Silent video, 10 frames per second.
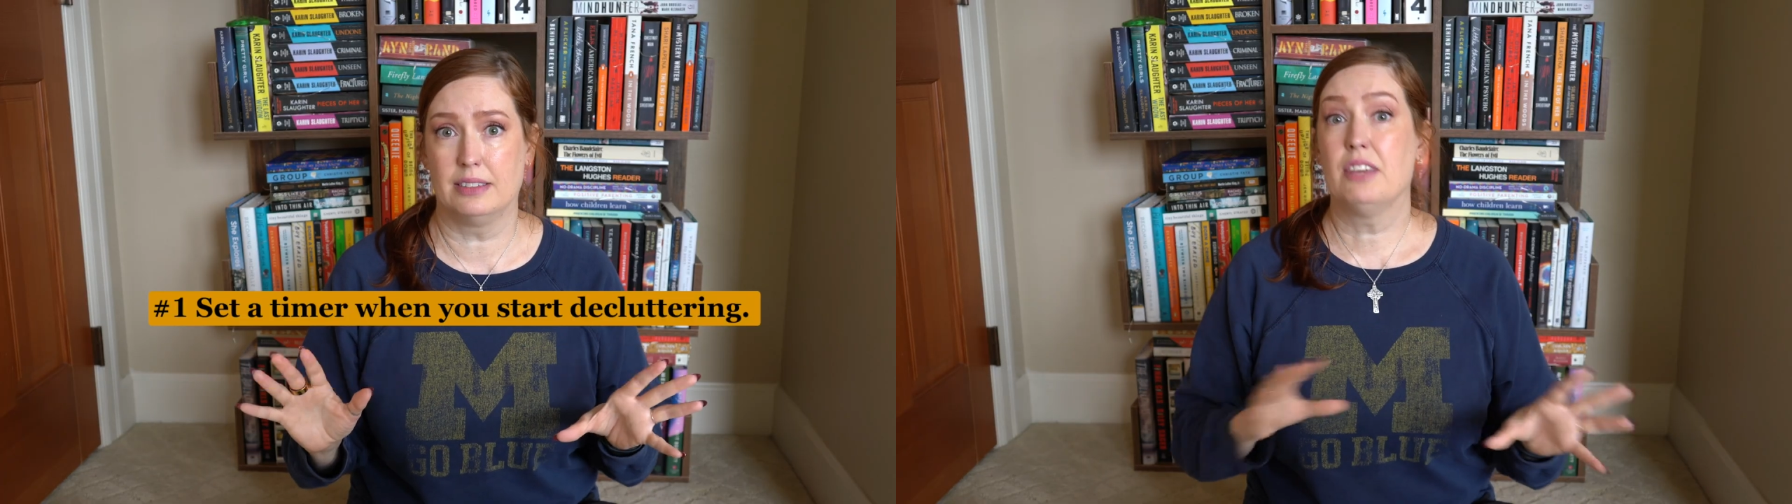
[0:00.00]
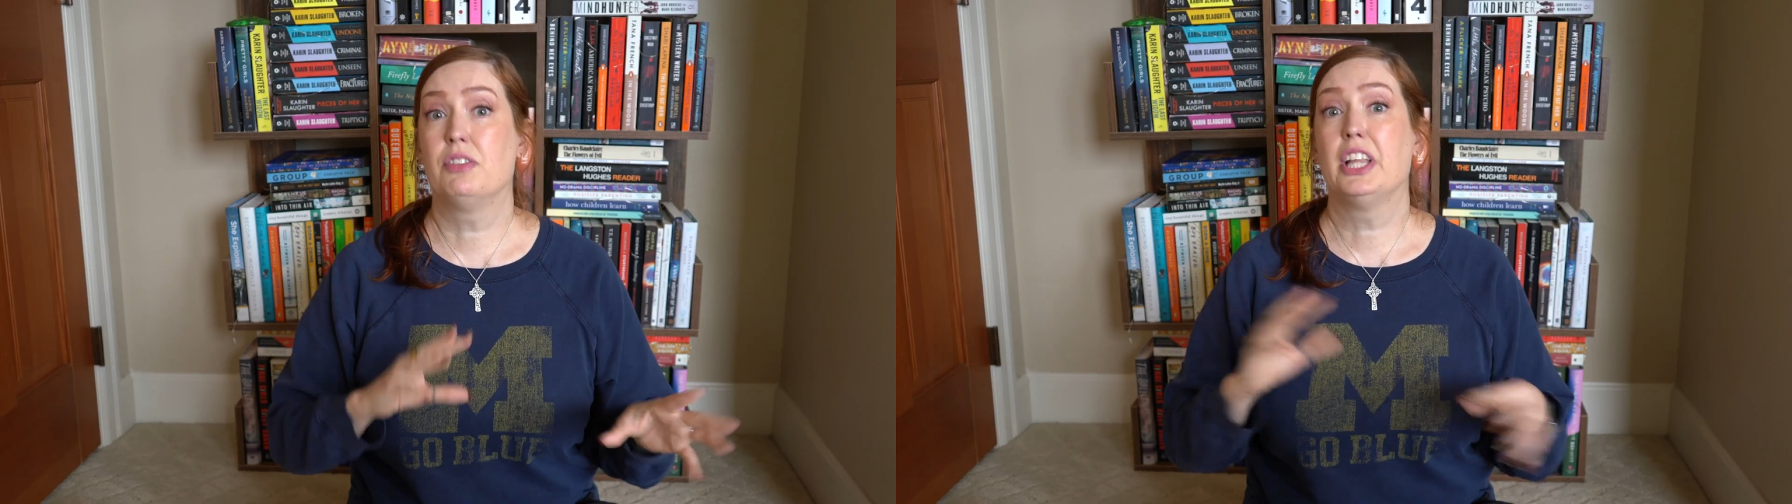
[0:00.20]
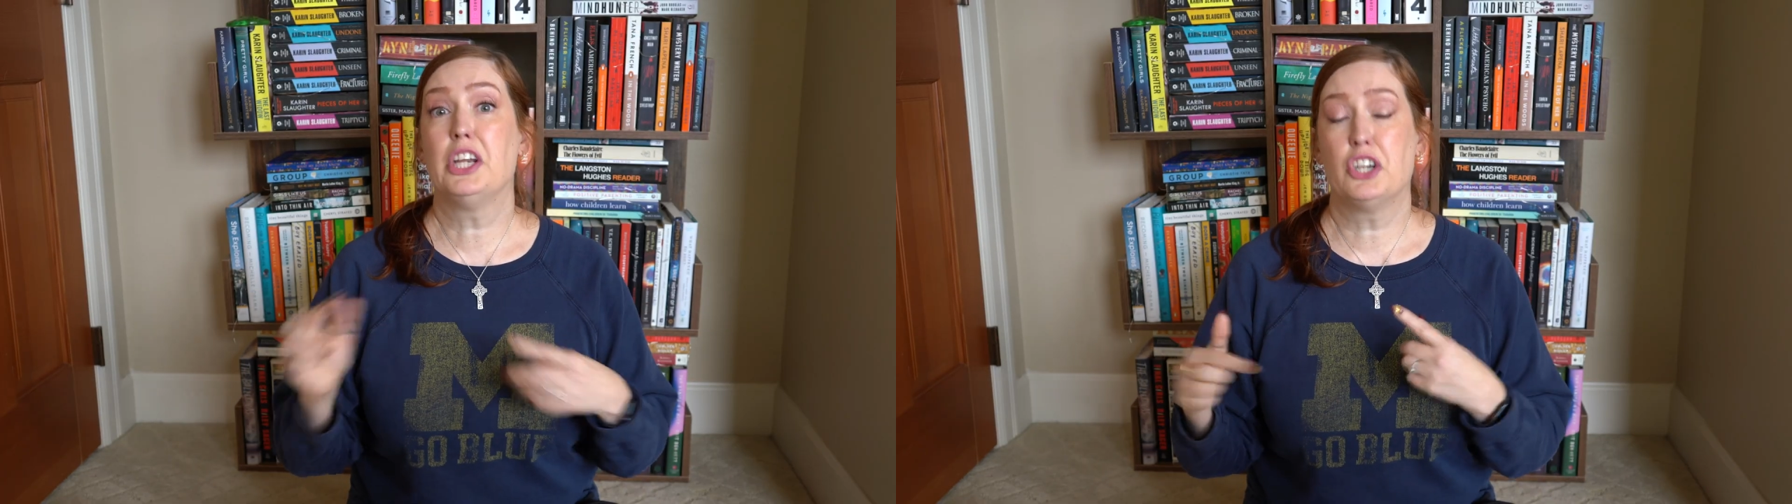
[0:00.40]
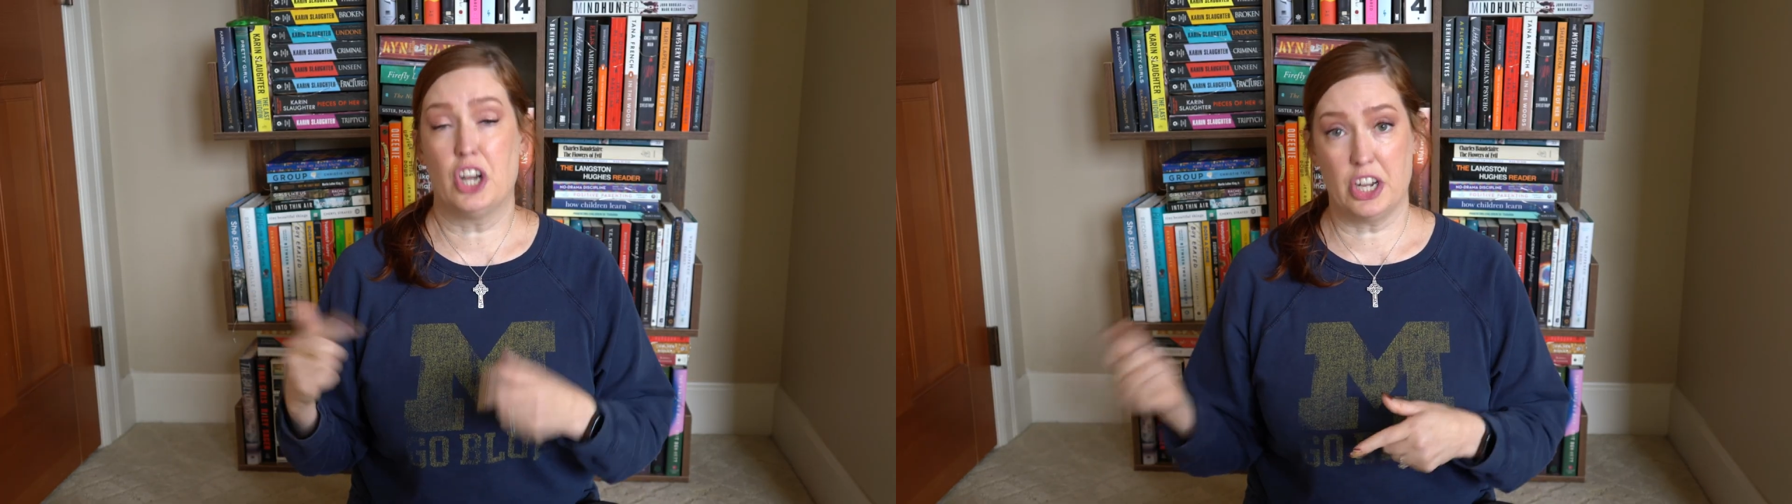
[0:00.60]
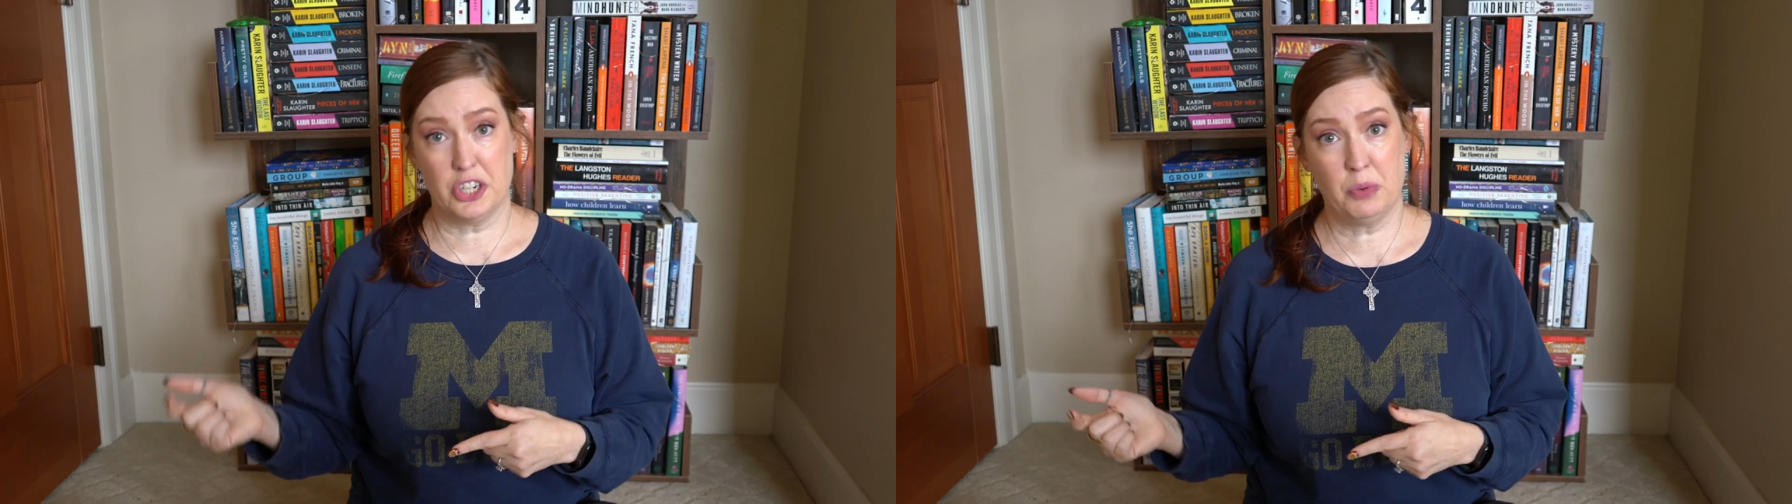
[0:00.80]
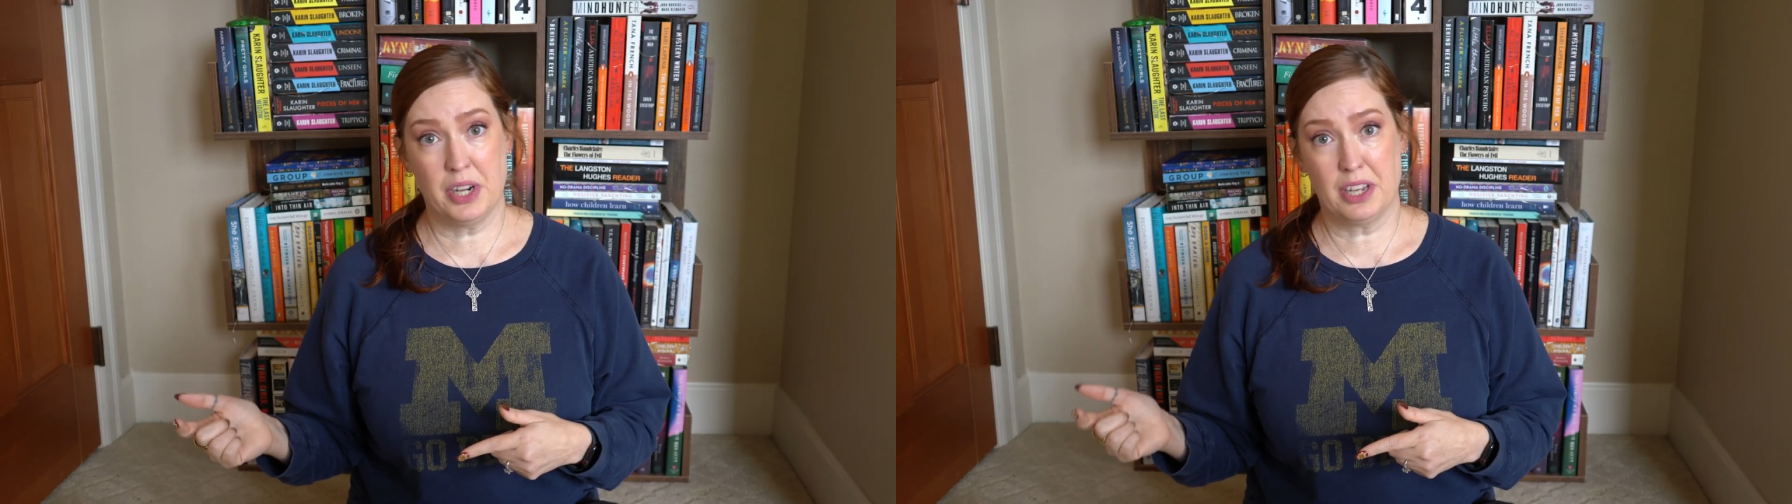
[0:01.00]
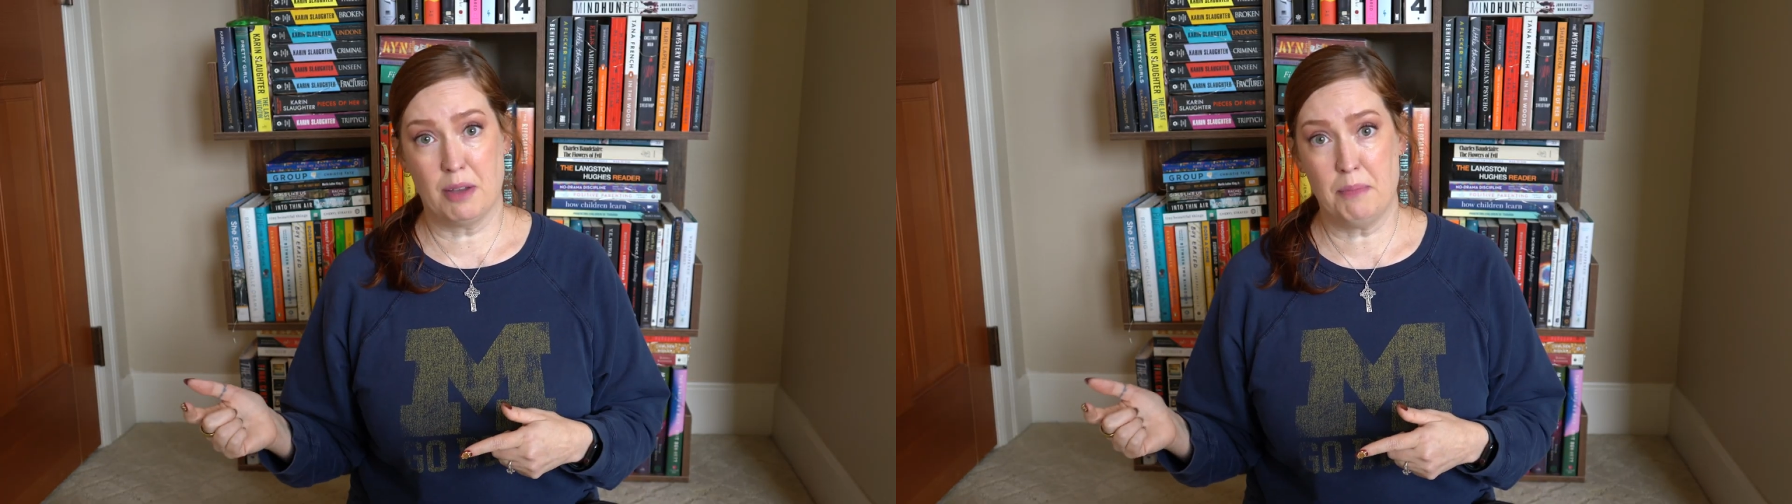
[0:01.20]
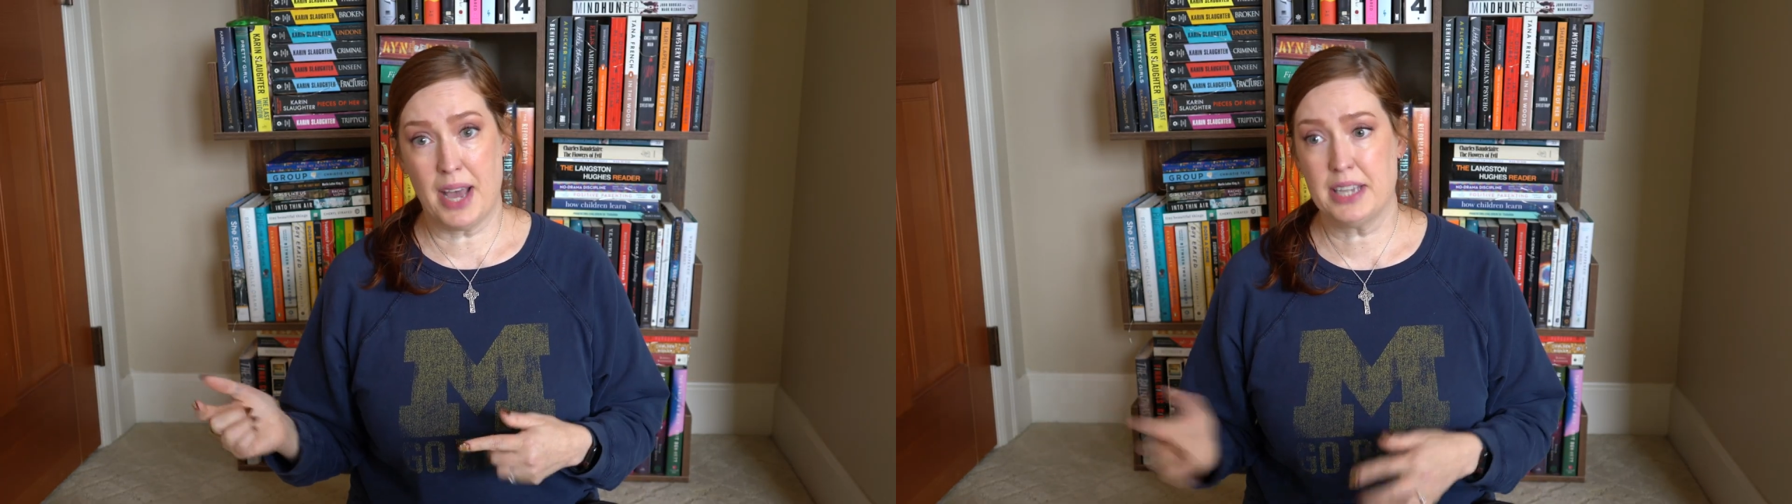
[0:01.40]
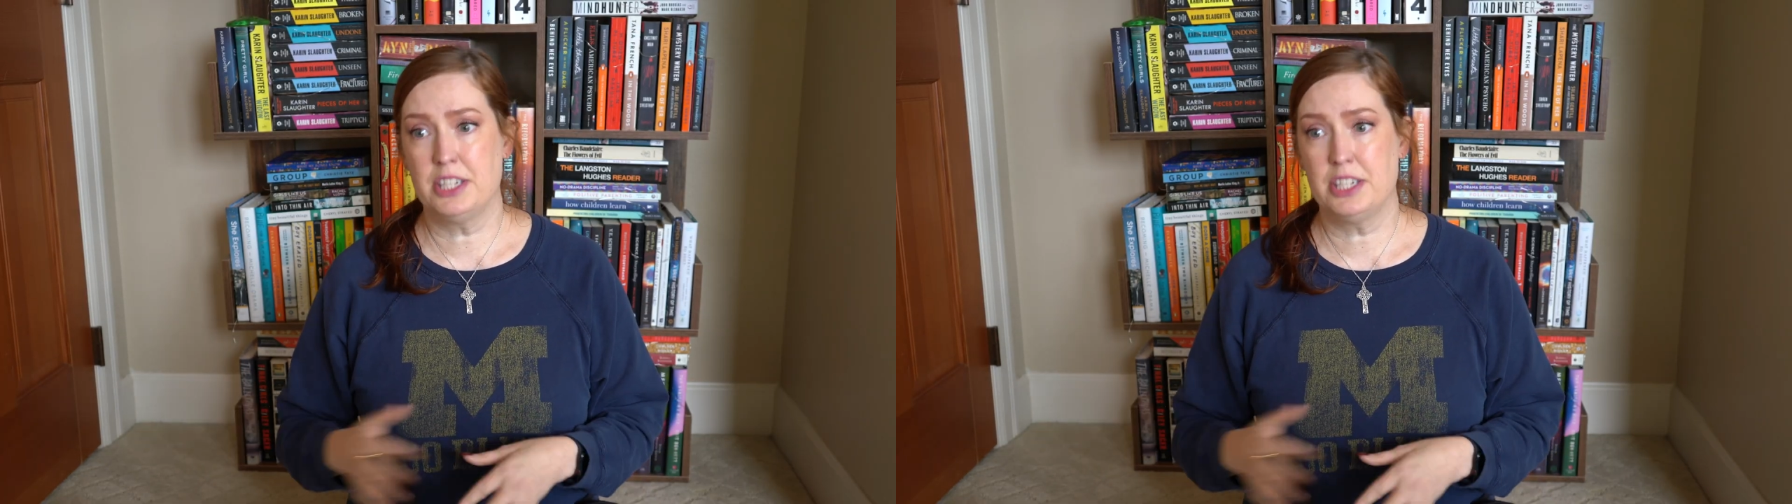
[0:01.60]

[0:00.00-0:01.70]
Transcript: If later on you want to come back